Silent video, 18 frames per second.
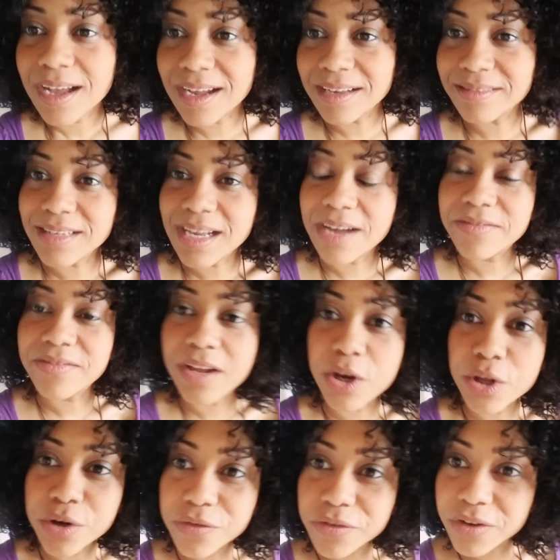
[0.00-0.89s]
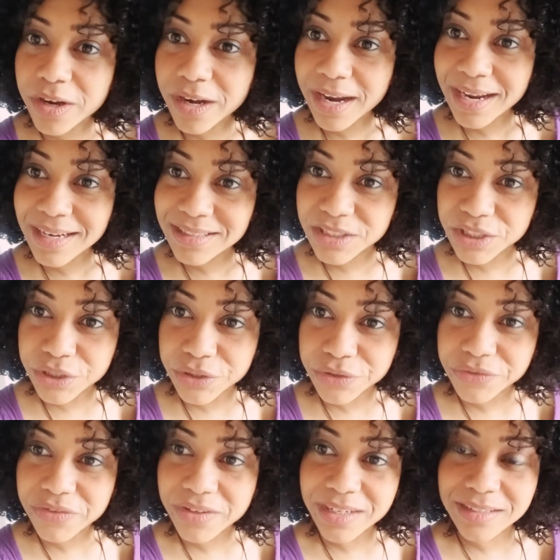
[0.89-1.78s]
and have a lot of
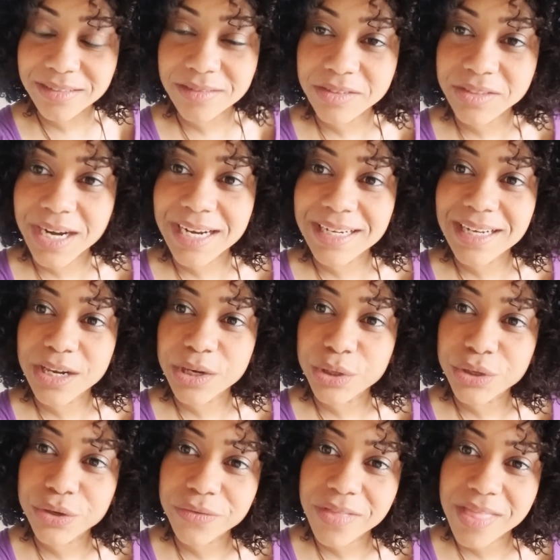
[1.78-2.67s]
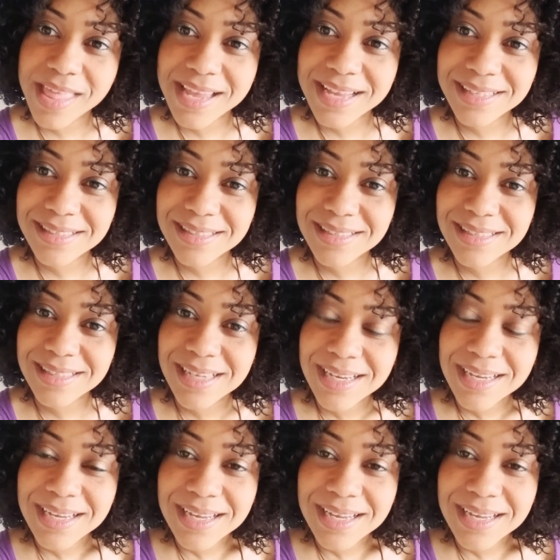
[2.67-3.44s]
creative, write a lot of things.